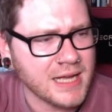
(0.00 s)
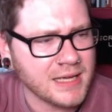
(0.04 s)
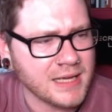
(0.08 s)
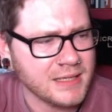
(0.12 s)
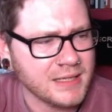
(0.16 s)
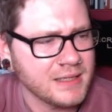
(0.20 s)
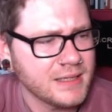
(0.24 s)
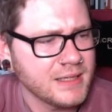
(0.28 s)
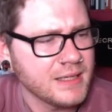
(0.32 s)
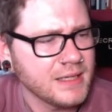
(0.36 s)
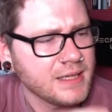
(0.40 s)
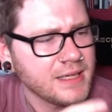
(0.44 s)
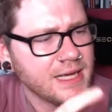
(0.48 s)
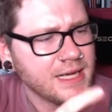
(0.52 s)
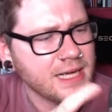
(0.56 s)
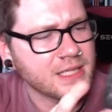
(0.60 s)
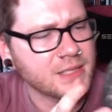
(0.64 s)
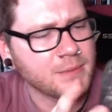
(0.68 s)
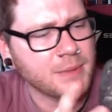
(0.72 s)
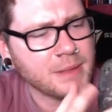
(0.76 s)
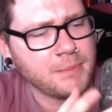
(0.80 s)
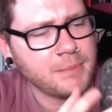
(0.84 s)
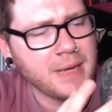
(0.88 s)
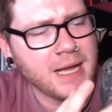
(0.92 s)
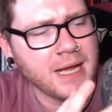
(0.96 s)
It has a
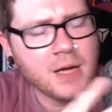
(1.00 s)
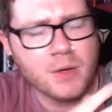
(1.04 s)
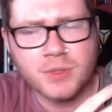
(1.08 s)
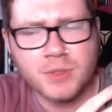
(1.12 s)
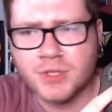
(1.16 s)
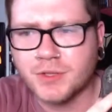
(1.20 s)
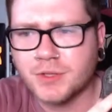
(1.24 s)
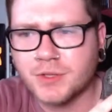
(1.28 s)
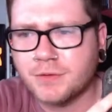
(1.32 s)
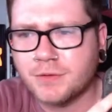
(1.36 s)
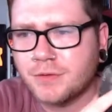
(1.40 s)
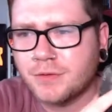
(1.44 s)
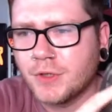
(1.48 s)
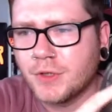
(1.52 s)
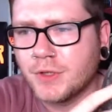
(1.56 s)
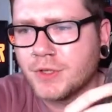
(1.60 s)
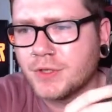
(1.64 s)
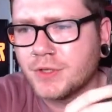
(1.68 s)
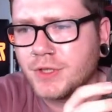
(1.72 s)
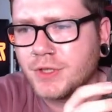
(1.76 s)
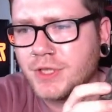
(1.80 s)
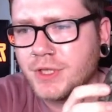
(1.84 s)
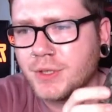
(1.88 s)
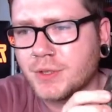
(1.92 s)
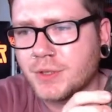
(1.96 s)
big pouch on the front
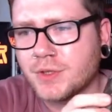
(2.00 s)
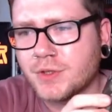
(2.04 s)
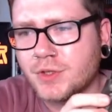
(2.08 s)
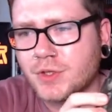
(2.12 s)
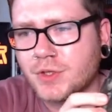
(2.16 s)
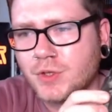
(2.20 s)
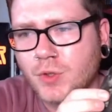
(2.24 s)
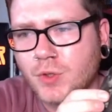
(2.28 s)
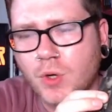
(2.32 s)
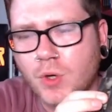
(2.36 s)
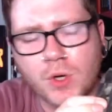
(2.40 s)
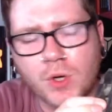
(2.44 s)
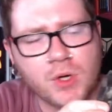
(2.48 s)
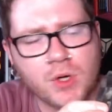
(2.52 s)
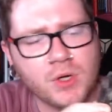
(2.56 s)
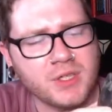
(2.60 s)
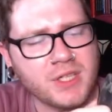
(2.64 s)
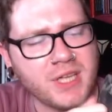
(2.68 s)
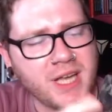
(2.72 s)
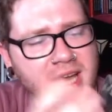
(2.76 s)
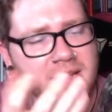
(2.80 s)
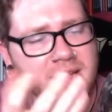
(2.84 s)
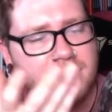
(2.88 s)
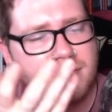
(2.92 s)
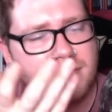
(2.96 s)
that you can store your
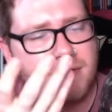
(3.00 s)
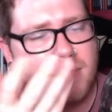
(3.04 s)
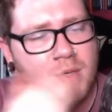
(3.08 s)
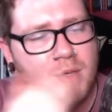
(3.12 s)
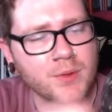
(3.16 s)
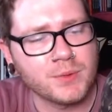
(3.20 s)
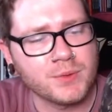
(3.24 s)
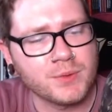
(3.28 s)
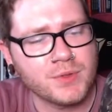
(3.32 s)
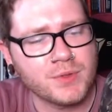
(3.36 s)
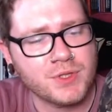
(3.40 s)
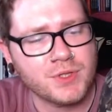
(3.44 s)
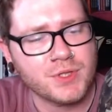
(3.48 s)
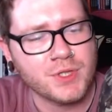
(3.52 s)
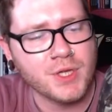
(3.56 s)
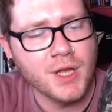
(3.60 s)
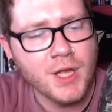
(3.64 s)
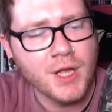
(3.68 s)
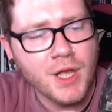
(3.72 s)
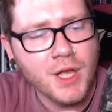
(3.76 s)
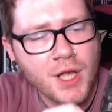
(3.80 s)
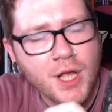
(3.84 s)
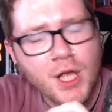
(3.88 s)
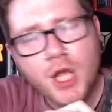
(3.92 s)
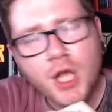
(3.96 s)
headphones,
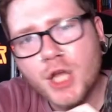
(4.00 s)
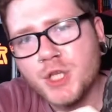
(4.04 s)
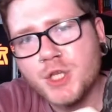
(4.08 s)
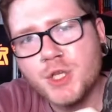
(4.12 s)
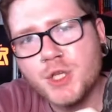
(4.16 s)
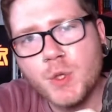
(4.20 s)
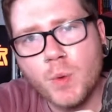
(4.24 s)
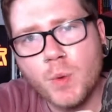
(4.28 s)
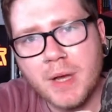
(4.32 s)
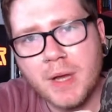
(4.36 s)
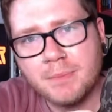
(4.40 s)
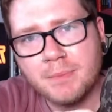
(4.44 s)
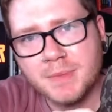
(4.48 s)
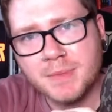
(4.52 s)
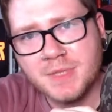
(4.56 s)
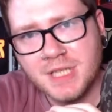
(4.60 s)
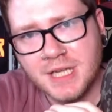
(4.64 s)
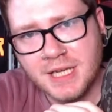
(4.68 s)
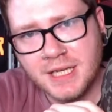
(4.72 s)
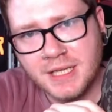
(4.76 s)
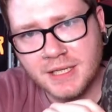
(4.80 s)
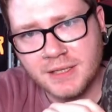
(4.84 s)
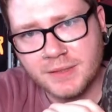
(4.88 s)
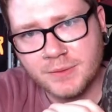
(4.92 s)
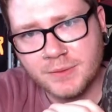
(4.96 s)
a
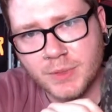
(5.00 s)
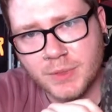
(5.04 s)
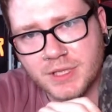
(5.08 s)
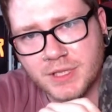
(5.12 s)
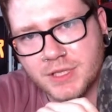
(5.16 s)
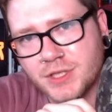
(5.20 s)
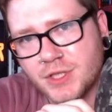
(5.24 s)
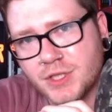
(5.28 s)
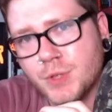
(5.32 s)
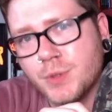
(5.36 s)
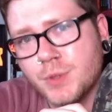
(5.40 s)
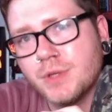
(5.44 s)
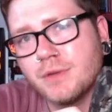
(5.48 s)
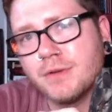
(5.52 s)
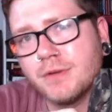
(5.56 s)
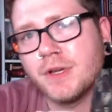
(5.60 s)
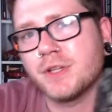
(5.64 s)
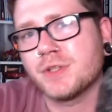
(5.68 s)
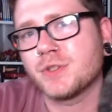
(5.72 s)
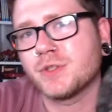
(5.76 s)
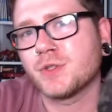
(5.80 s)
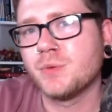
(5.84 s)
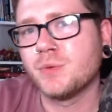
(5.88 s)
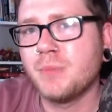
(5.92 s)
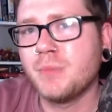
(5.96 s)
UMD, which is
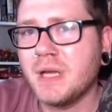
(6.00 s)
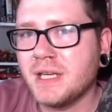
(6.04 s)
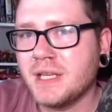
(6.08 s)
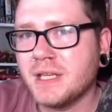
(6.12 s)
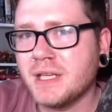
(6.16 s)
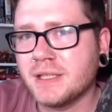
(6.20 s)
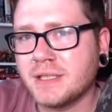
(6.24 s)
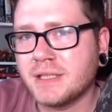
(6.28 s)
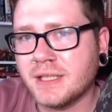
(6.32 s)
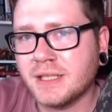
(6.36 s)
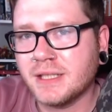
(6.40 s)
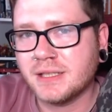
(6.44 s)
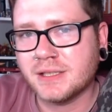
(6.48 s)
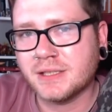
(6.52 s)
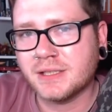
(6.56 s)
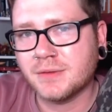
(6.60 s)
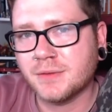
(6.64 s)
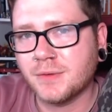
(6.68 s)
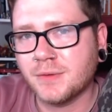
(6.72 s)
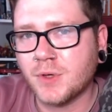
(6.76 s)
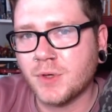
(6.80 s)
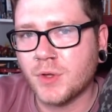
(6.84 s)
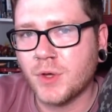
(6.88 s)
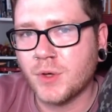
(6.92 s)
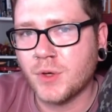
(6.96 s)
Universal Media Disc,
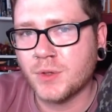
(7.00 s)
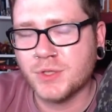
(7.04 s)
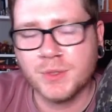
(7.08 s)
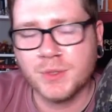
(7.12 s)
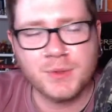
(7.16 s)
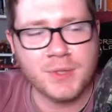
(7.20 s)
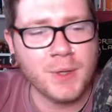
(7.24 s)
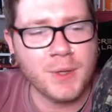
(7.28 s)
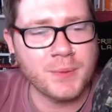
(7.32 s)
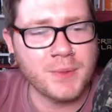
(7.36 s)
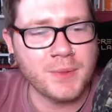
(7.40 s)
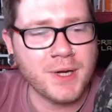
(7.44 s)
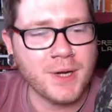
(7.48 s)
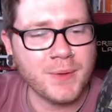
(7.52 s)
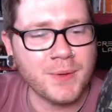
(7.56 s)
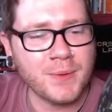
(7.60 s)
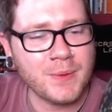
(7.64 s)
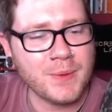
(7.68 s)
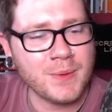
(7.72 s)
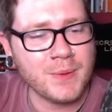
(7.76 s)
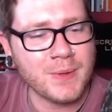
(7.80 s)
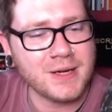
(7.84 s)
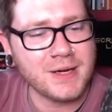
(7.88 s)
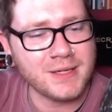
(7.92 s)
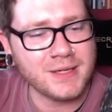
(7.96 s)
for those who don't know
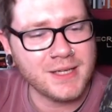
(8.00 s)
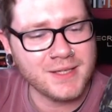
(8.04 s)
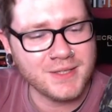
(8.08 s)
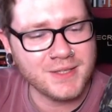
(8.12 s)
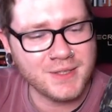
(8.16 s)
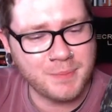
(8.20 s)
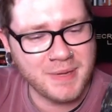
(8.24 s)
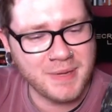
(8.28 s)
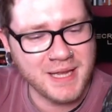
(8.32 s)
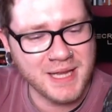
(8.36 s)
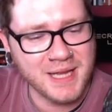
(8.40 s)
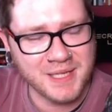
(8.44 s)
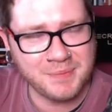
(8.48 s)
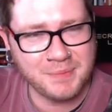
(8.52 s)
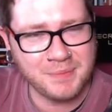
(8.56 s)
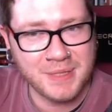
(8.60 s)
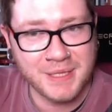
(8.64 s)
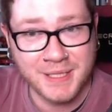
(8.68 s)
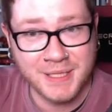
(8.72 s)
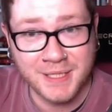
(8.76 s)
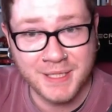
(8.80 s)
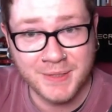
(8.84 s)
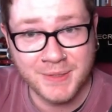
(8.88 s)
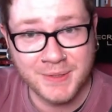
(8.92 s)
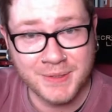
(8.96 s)
what the PSP
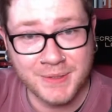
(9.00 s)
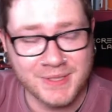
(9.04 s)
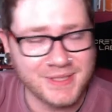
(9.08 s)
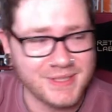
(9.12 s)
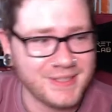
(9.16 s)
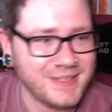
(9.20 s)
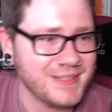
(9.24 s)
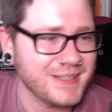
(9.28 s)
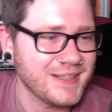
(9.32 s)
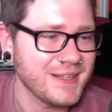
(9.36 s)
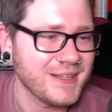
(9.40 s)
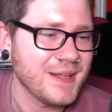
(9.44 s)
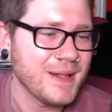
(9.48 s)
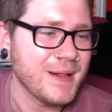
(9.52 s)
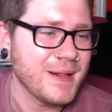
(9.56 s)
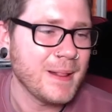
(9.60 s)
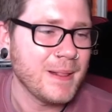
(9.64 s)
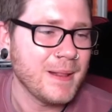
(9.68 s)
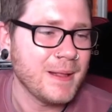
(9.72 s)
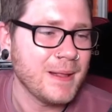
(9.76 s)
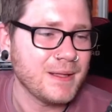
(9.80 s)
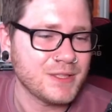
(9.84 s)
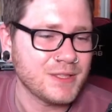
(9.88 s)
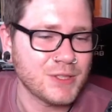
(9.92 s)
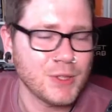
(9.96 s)
used.
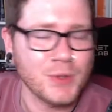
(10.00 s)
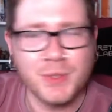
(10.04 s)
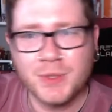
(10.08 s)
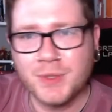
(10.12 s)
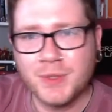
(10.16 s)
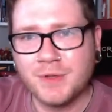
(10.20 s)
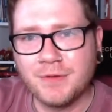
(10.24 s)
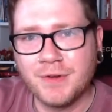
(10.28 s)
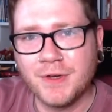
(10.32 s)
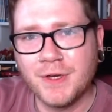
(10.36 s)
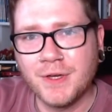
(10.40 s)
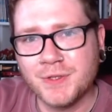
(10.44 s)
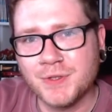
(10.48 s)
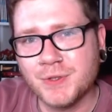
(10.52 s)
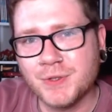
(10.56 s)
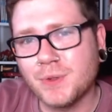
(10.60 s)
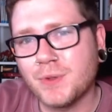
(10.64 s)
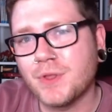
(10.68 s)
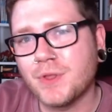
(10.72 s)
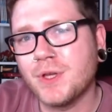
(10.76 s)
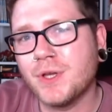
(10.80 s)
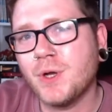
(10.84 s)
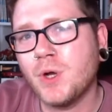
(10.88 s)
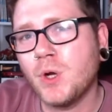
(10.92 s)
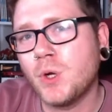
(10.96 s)
So universal
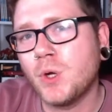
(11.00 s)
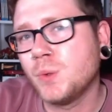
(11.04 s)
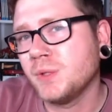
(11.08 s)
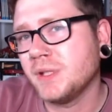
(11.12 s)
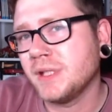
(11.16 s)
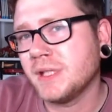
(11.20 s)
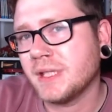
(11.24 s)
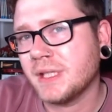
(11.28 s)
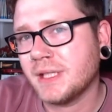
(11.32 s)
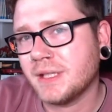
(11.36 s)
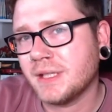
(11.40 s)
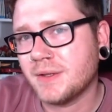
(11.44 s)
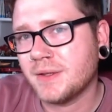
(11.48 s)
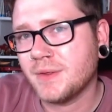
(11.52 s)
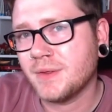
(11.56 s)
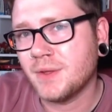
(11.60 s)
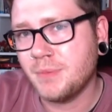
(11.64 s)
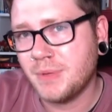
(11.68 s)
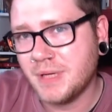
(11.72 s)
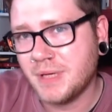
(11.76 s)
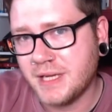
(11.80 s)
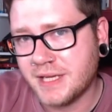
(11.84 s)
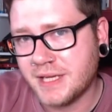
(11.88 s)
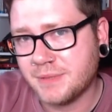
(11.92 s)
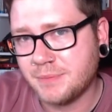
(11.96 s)
that only the
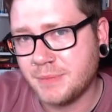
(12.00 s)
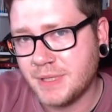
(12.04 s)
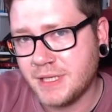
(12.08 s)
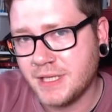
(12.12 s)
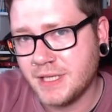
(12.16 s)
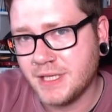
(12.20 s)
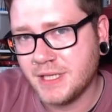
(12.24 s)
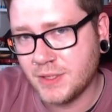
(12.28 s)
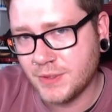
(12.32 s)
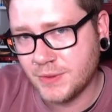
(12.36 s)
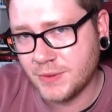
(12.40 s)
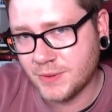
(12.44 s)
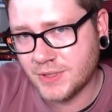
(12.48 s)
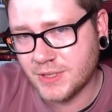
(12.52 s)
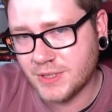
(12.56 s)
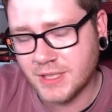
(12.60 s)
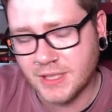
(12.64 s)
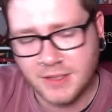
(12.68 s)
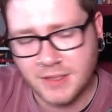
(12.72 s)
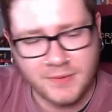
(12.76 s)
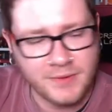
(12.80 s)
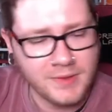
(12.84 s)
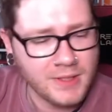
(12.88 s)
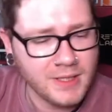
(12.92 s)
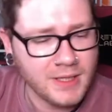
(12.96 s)
PSP used
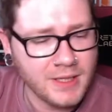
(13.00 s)
it.